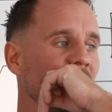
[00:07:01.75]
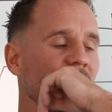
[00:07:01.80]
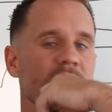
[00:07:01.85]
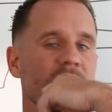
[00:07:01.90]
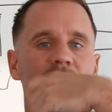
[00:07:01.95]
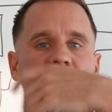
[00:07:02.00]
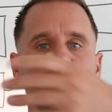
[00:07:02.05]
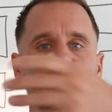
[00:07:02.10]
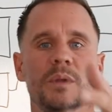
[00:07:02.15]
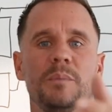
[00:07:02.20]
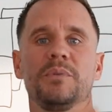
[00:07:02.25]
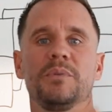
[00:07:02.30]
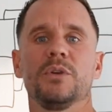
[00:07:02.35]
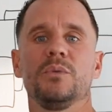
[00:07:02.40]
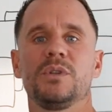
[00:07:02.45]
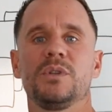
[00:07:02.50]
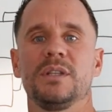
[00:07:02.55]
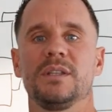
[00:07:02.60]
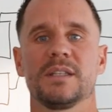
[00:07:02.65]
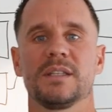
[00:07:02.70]
going to do the
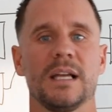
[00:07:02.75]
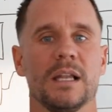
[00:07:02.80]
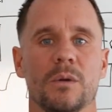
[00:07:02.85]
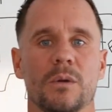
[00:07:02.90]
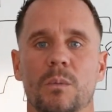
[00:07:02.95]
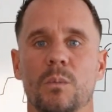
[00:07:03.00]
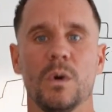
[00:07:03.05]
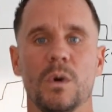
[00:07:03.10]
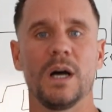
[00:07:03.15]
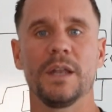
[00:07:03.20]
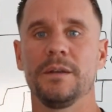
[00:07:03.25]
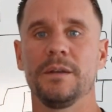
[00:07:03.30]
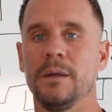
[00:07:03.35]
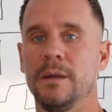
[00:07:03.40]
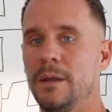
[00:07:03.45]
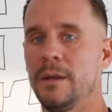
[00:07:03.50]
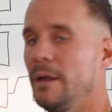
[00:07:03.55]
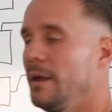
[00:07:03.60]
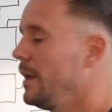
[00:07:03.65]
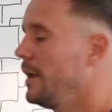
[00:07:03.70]
beauty salon one,
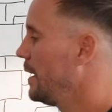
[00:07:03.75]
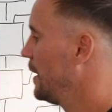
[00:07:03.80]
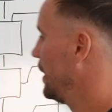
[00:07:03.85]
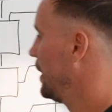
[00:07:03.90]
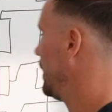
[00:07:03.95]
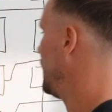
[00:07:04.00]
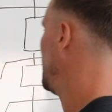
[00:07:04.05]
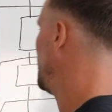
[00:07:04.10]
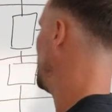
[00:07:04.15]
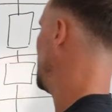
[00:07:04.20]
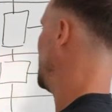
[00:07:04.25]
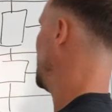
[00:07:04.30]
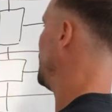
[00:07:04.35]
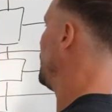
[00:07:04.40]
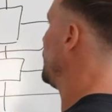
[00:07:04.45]
and I